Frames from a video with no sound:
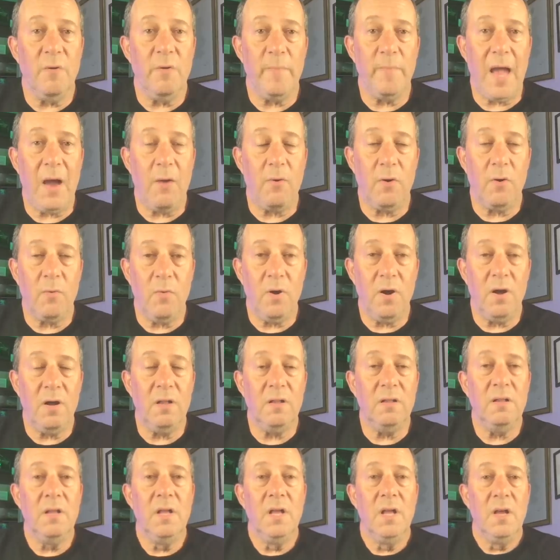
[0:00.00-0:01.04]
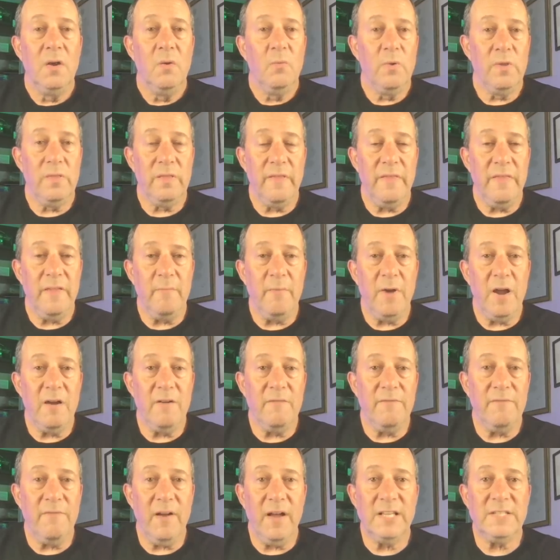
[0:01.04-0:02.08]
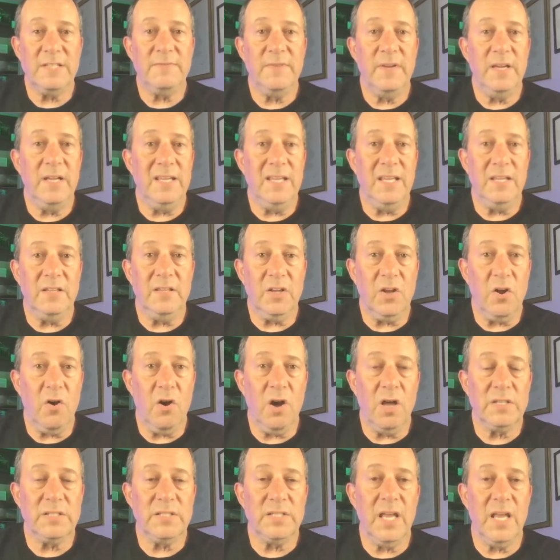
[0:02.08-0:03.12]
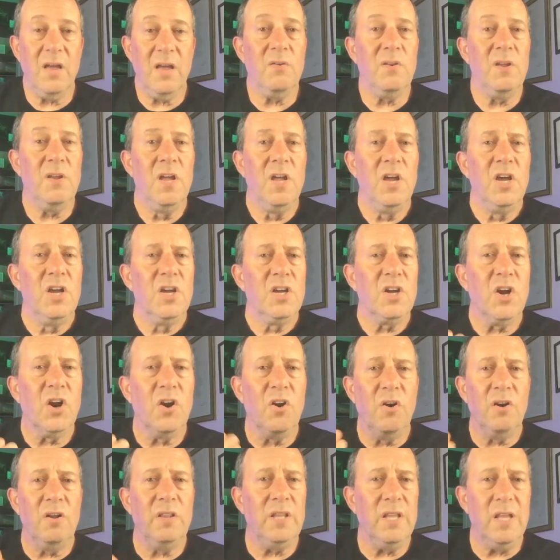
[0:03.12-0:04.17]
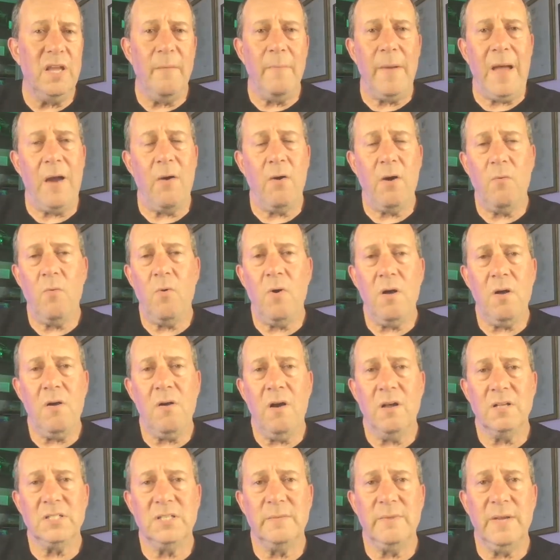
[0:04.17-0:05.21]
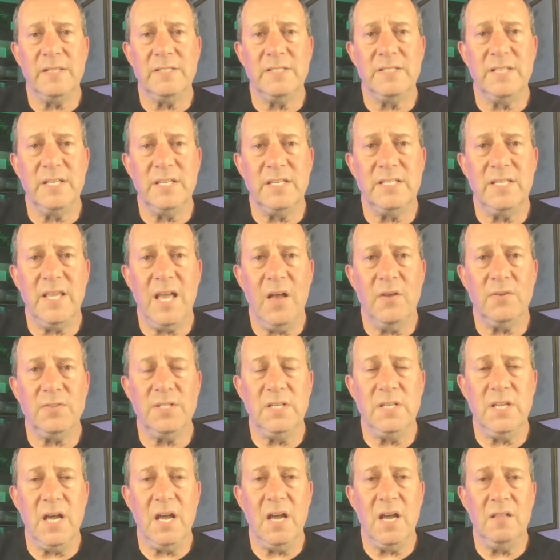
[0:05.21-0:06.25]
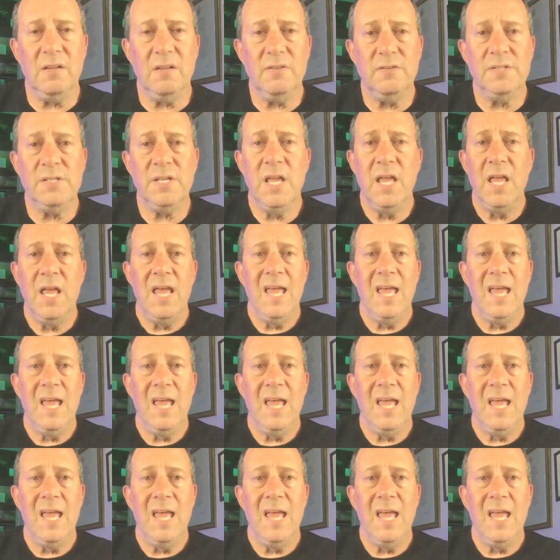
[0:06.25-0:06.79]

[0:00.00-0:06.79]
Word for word: with Powerwall with lithium iron phosphate, get the cost down. Currently, a Powerwall costs about $6,000.